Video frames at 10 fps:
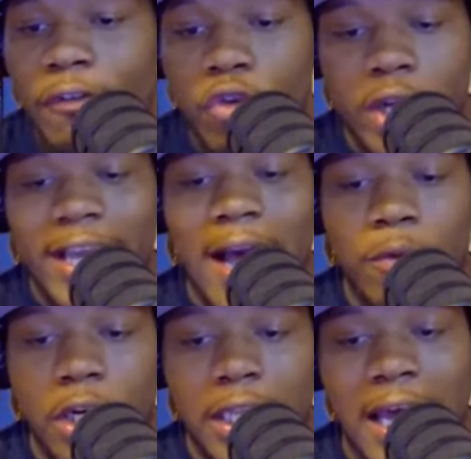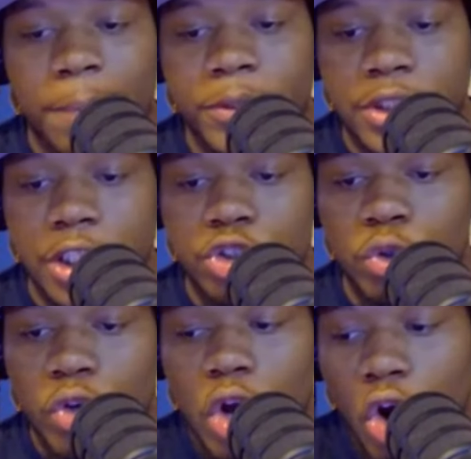for a guy with a lot of
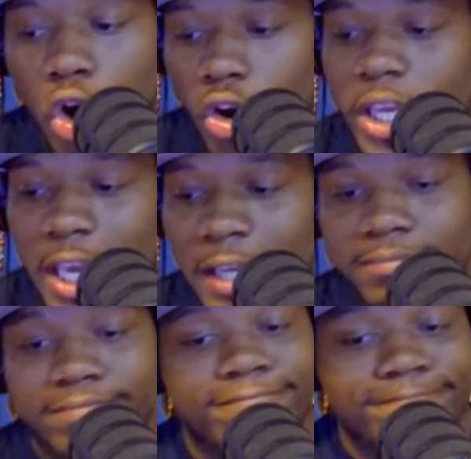potential. And